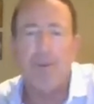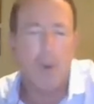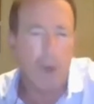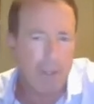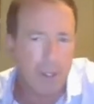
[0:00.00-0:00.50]
From a
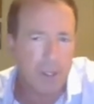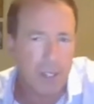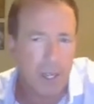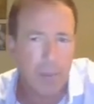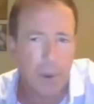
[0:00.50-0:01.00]
revenue
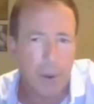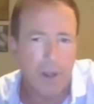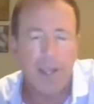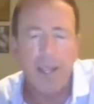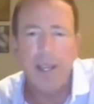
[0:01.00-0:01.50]
standpoint,
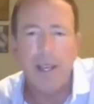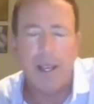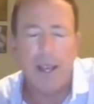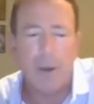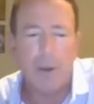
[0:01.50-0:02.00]

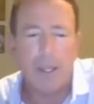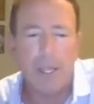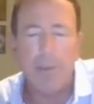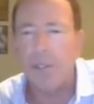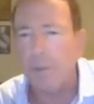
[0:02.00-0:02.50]
we
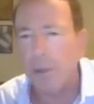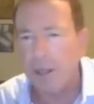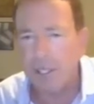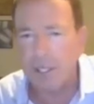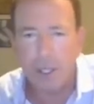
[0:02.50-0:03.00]
keep
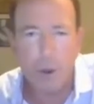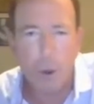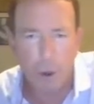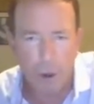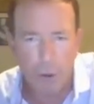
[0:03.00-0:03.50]
experiencing
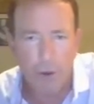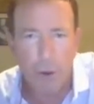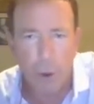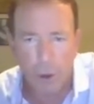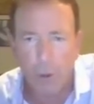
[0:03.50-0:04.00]

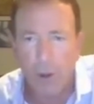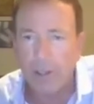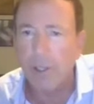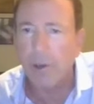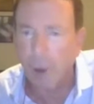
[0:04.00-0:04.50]
quarter-over-quarter
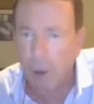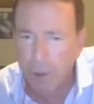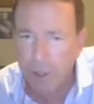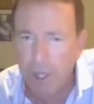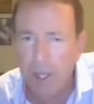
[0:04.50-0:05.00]
record growth.